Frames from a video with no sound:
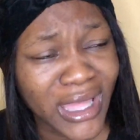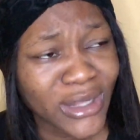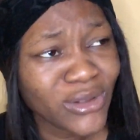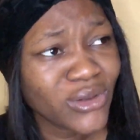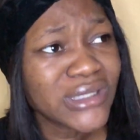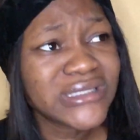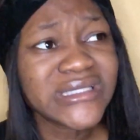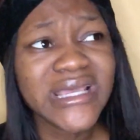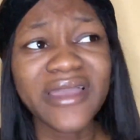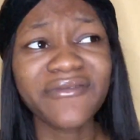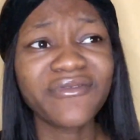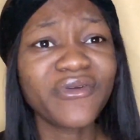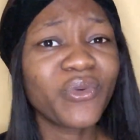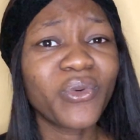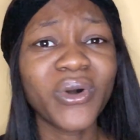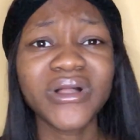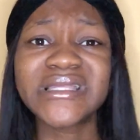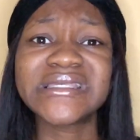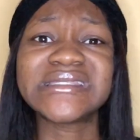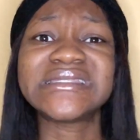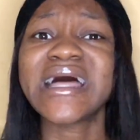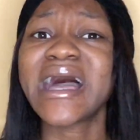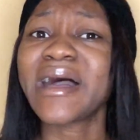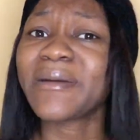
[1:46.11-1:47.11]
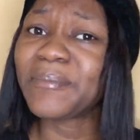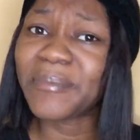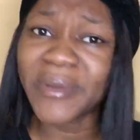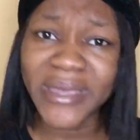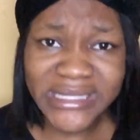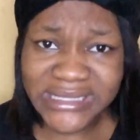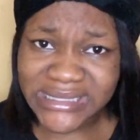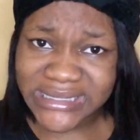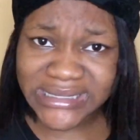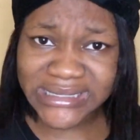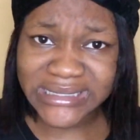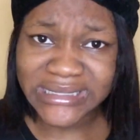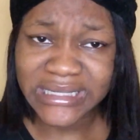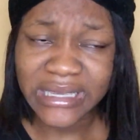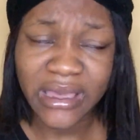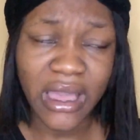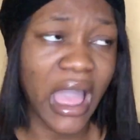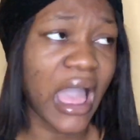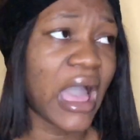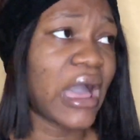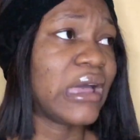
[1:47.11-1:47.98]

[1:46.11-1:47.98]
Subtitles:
Not everyone is that petty.